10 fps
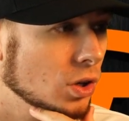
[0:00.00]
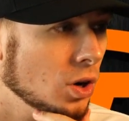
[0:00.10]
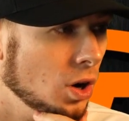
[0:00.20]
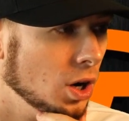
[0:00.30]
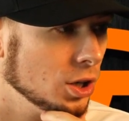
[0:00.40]

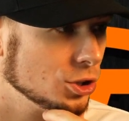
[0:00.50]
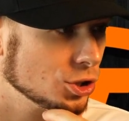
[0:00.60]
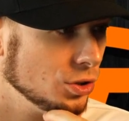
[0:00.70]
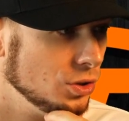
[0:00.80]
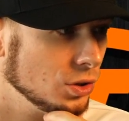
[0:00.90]
car
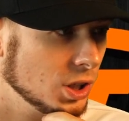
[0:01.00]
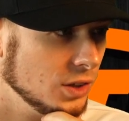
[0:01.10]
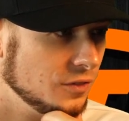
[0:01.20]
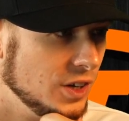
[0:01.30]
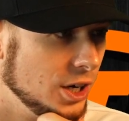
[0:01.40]
so you
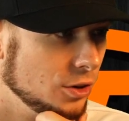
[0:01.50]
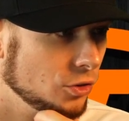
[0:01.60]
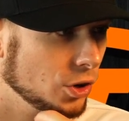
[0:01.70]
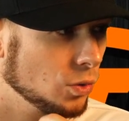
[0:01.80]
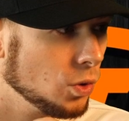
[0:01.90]
can video
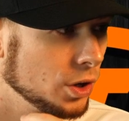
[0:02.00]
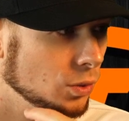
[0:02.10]
record